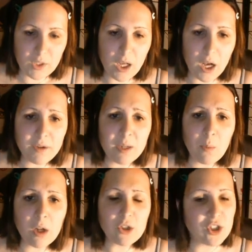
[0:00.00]
I only
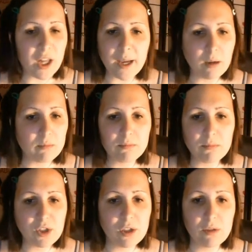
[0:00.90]
watched like
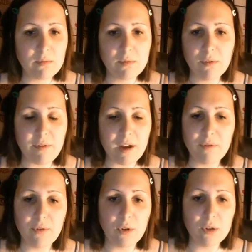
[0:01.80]
three or
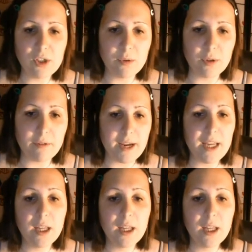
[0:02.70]
four, two or three.